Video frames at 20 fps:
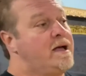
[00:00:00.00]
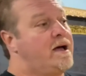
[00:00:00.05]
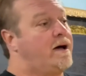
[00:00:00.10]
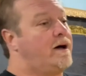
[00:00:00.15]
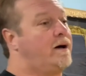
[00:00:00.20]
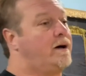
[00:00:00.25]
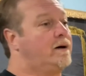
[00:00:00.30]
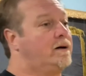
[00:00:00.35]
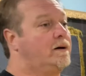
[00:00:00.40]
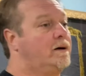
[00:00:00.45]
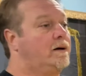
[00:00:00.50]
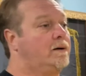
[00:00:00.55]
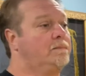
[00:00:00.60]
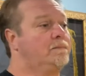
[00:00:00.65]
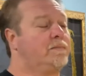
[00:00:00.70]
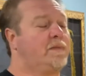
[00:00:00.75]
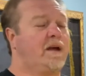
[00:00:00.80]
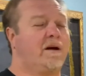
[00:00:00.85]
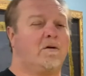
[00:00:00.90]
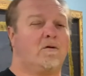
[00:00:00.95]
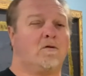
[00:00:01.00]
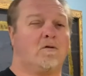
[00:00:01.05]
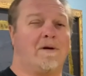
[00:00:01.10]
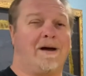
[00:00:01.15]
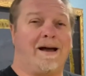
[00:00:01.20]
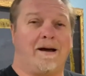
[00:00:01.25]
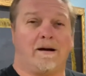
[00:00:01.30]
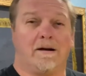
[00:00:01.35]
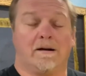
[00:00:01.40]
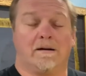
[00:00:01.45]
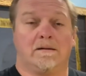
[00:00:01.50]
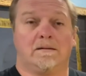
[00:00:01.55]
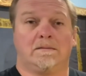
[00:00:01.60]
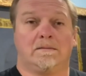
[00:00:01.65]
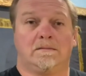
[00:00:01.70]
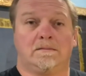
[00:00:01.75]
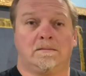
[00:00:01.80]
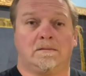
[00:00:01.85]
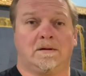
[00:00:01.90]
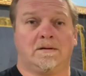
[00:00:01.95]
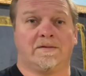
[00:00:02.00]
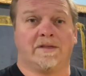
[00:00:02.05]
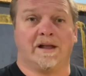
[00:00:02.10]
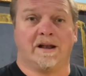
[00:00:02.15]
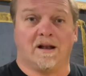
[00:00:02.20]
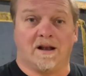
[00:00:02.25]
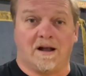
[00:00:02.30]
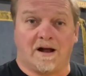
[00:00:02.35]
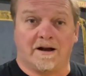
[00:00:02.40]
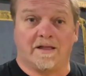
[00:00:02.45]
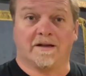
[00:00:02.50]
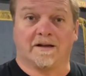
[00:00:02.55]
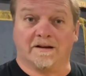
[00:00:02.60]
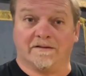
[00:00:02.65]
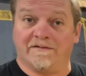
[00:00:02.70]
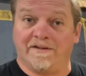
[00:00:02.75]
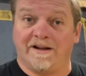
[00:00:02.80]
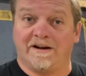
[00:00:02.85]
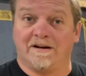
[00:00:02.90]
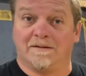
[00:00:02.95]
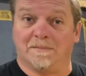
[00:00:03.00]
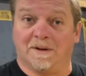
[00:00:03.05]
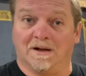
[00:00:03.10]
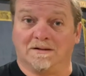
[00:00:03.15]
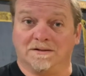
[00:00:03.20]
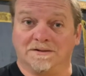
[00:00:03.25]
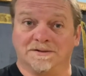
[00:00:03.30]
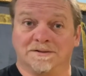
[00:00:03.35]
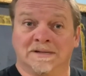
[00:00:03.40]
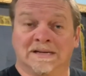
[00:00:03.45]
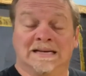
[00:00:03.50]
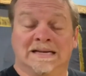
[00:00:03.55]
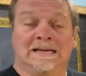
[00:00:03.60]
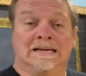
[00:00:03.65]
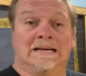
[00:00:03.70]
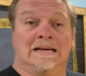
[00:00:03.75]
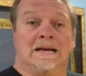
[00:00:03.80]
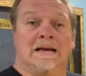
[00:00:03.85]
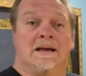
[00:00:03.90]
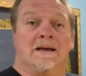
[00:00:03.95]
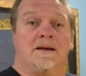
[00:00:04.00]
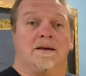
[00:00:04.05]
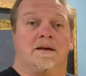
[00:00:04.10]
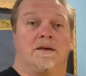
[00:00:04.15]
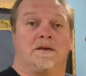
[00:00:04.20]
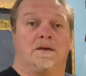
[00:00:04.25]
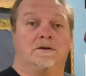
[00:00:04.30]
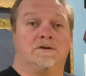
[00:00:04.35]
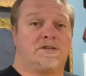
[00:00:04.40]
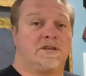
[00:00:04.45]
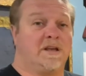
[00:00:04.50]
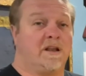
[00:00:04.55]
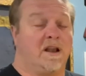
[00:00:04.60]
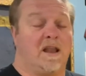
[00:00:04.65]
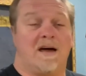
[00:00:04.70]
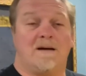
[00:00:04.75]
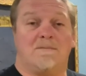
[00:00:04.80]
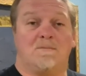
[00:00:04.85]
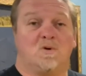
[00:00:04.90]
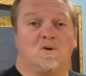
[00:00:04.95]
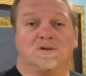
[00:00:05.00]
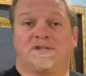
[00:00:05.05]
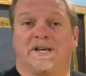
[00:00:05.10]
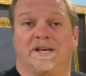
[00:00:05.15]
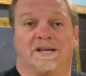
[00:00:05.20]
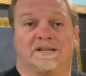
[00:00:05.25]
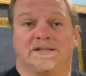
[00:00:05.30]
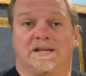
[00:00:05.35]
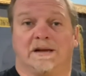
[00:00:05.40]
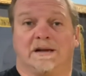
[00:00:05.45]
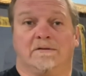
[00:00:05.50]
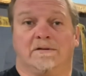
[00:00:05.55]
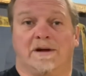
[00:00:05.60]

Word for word: uh, they're rarer than a lot of the Confederate buckles. You see a lot more CSA